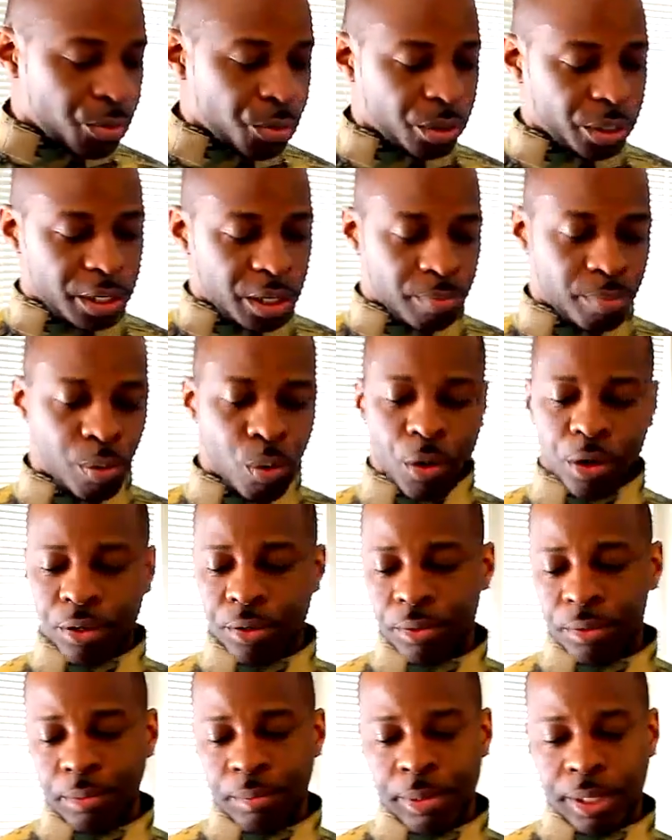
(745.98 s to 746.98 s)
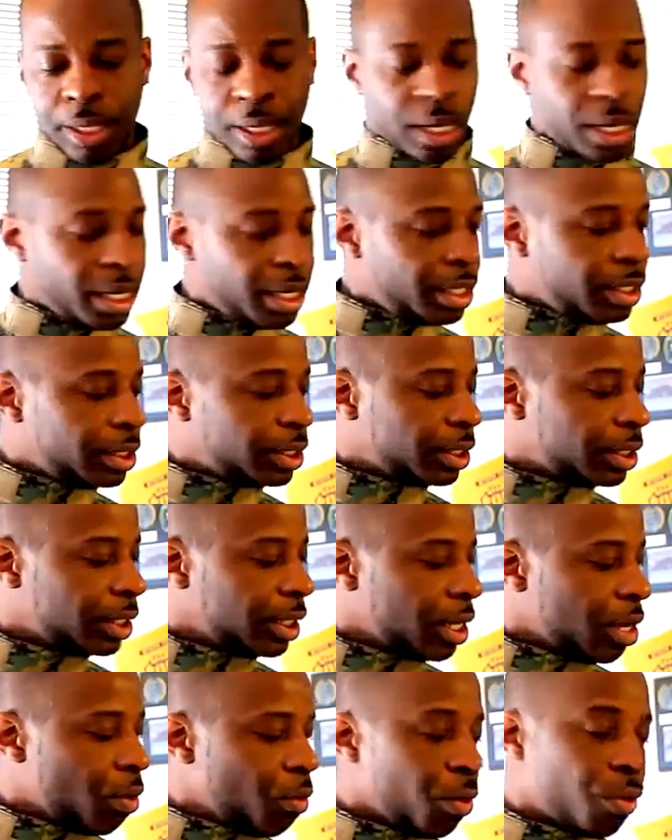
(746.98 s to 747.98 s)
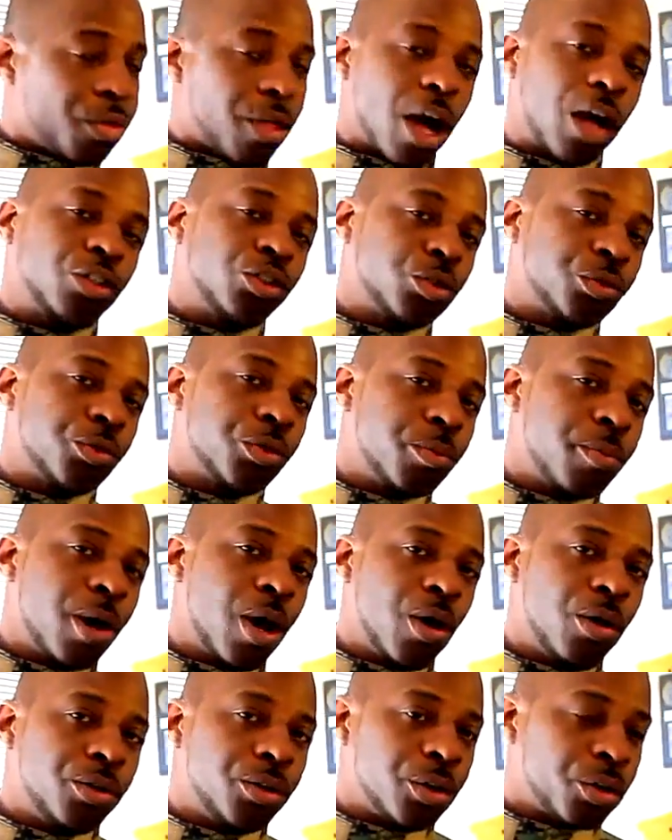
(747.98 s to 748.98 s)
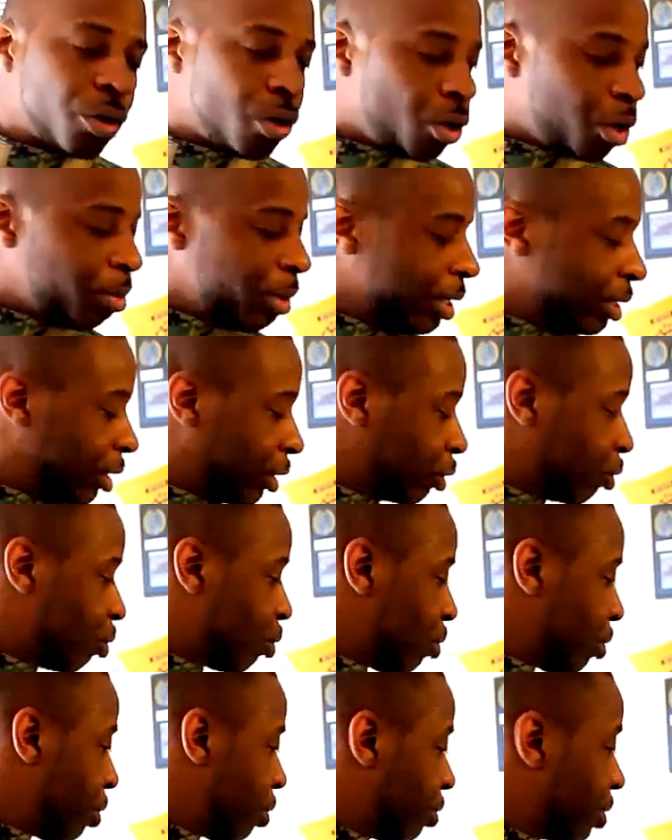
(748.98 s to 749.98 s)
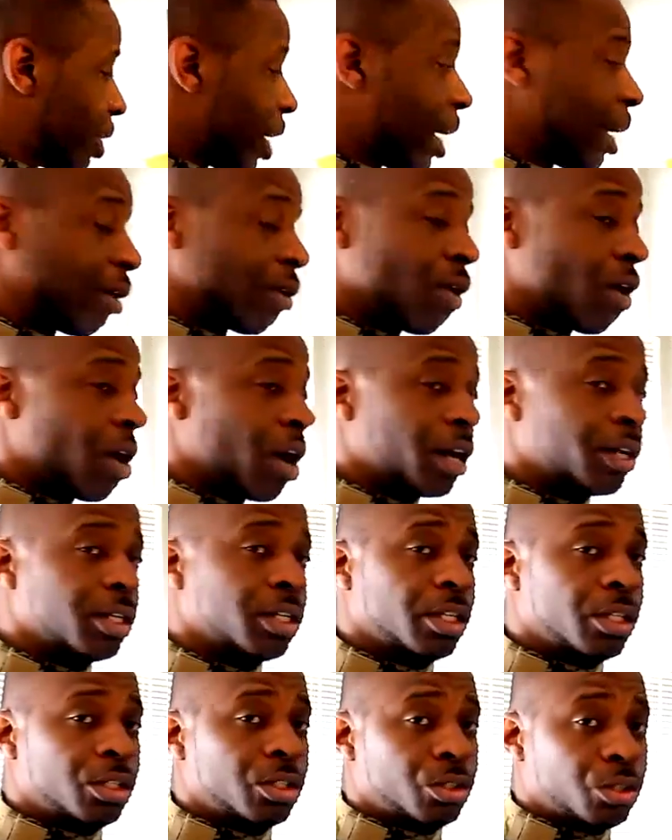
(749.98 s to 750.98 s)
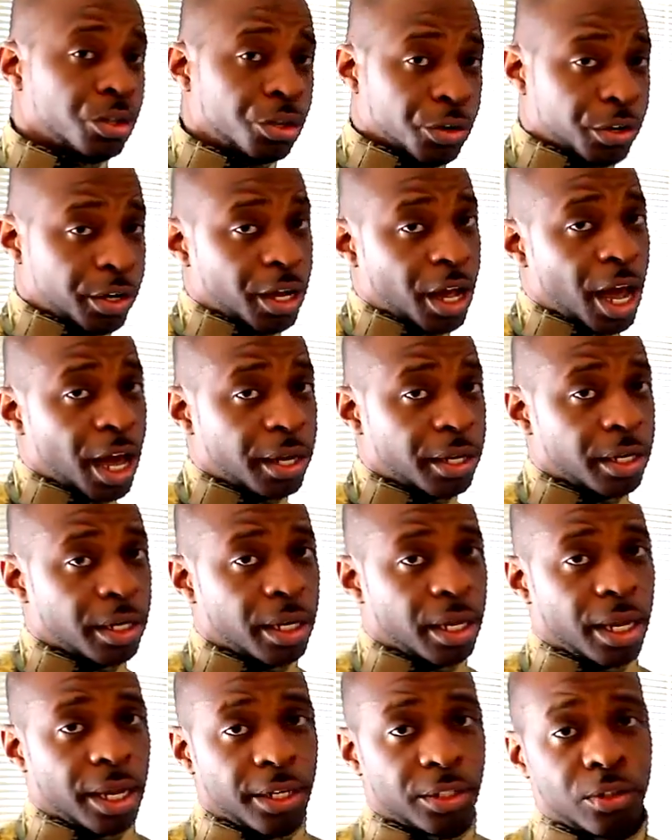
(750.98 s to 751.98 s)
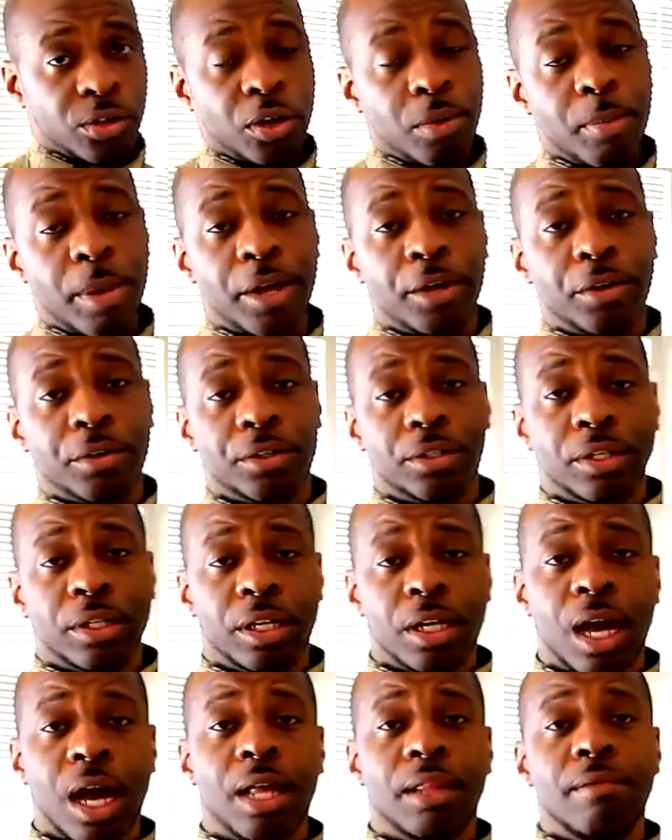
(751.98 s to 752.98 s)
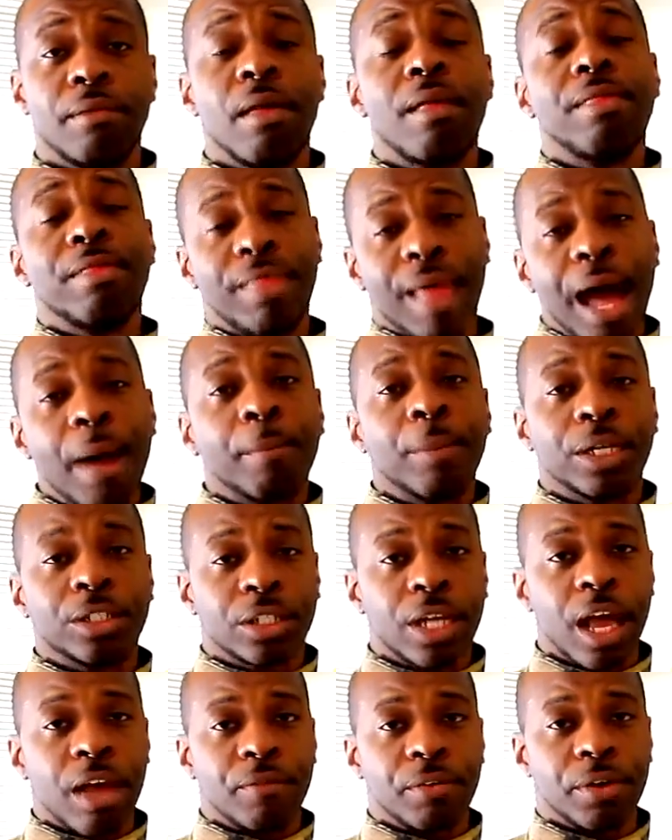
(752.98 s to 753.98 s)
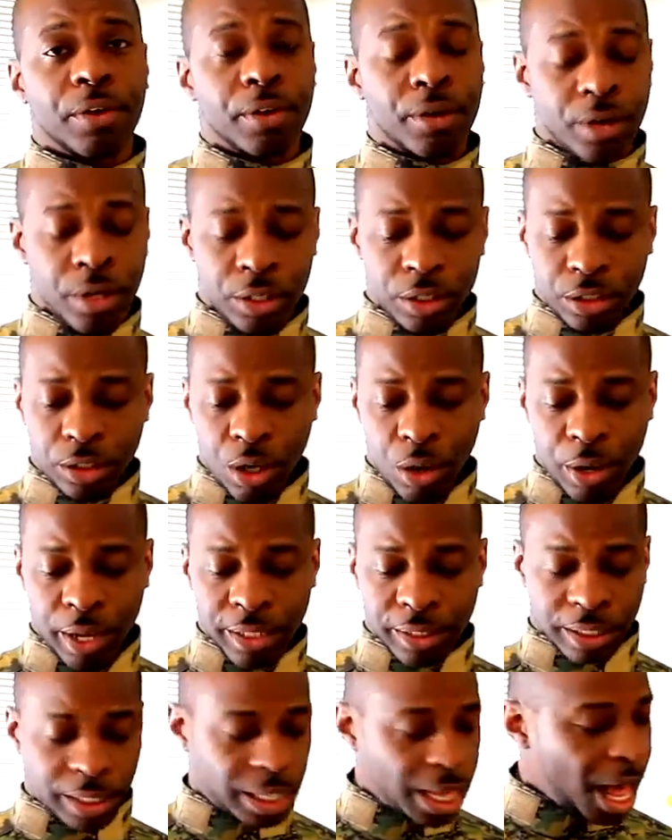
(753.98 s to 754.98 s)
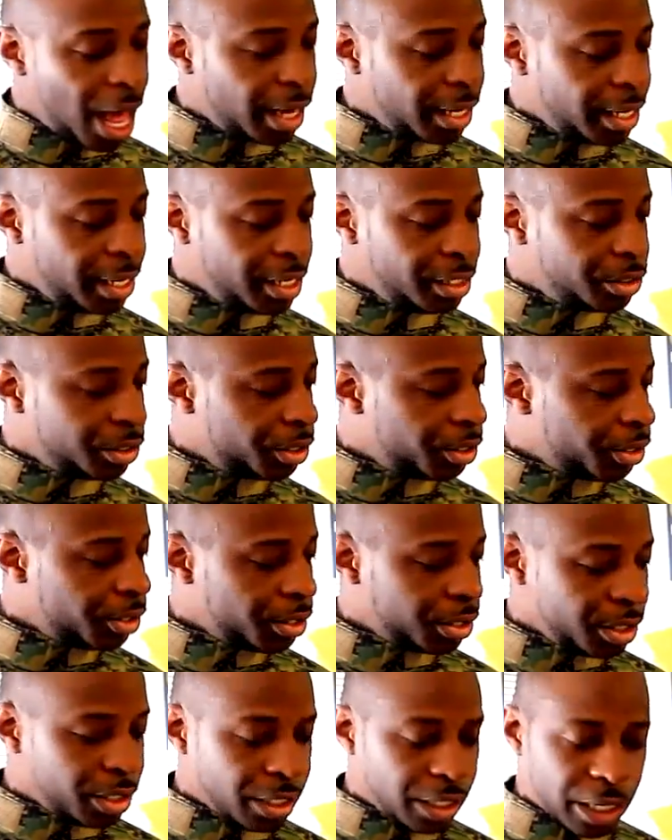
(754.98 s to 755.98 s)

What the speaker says: really important because without your remote, you're going to be screwing your tank on to your gun, and it's going to make your gun that much heavier. So it's a lot easier